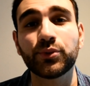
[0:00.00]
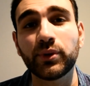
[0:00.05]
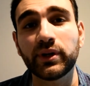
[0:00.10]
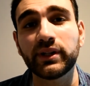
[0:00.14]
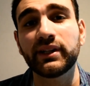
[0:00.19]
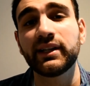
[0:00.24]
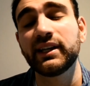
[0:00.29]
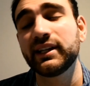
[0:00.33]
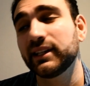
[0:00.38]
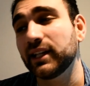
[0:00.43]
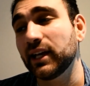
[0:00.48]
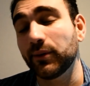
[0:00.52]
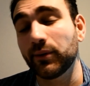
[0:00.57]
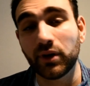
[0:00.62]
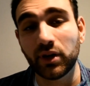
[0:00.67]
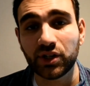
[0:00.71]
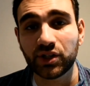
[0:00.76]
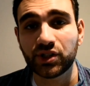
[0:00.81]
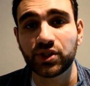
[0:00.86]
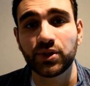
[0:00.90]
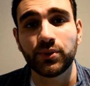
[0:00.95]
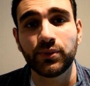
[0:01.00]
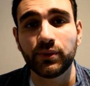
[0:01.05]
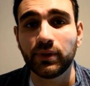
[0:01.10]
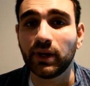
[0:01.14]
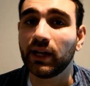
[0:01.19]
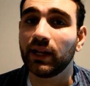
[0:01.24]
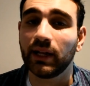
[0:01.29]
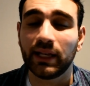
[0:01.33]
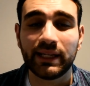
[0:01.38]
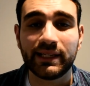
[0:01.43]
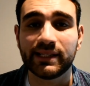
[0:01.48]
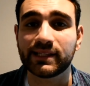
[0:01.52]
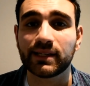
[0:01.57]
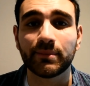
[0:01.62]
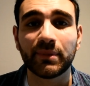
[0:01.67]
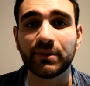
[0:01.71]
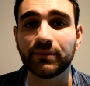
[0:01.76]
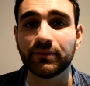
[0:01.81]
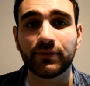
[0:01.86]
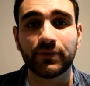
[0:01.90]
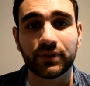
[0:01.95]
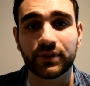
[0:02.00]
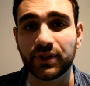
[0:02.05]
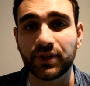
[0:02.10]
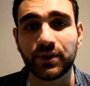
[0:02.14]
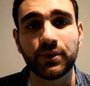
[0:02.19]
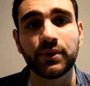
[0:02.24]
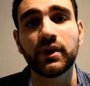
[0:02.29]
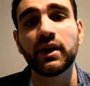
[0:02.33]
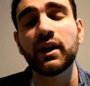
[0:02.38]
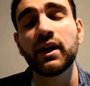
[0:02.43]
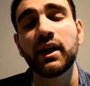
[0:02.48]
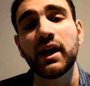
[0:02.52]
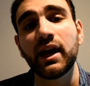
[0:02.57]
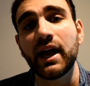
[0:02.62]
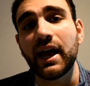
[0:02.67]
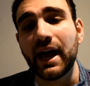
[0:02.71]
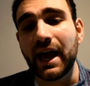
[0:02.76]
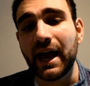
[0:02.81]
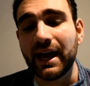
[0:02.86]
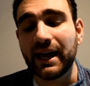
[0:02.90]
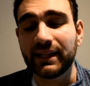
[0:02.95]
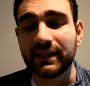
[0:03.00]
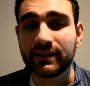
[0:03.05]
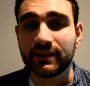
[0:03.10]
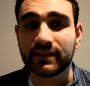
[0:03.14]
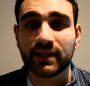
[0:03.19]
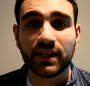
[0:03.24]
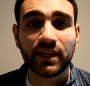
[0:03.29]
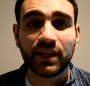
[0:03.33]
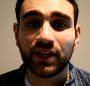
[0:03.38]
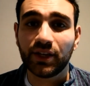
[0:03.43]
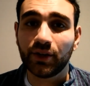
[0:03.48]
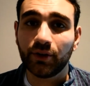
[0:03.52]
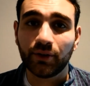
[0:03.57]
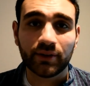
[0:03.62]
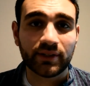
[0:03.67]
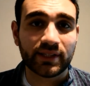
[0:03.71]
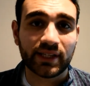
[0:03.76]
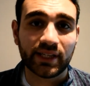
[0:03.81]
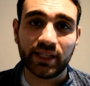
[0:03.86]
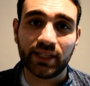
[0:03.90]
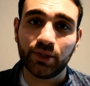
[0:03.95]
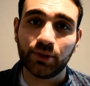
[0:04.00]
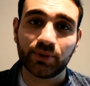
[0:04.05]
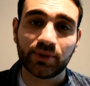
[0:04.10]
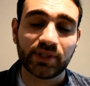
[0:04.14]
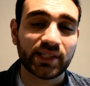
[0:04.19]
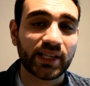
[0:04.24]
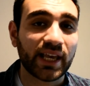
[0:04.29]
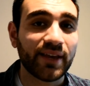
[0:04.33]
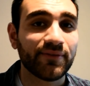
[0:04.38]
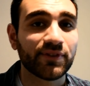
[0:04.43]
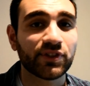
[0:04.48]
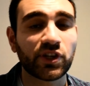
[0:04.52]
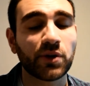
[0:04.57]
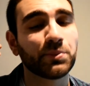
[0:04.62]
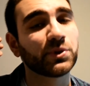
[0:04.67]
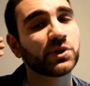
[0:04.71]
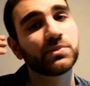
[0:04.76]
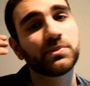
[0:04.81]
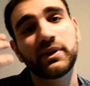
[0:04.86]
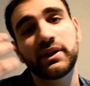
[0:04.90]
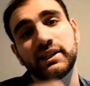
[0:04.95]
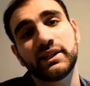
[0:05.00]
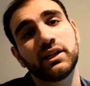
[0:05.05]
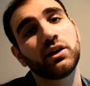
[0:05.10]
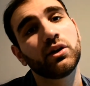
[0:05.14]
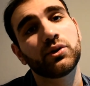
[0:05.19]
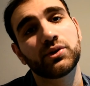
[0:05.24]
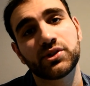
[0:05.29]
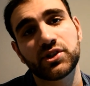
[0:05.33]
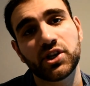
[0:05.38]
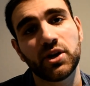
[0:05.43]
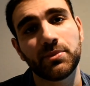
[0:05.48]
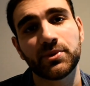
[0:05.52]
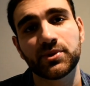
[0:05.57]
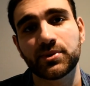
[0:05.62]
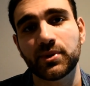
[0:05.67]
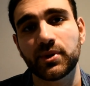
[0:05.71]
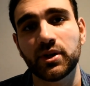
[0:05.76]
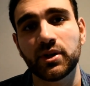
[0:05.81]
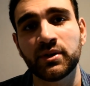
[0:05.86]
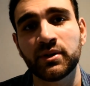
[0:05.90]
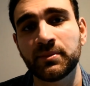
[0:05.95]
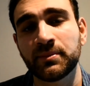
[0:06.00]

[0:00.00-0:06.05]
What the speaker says: one that will last you at least a month or two, and honestly you'll save so much money in the long term as well.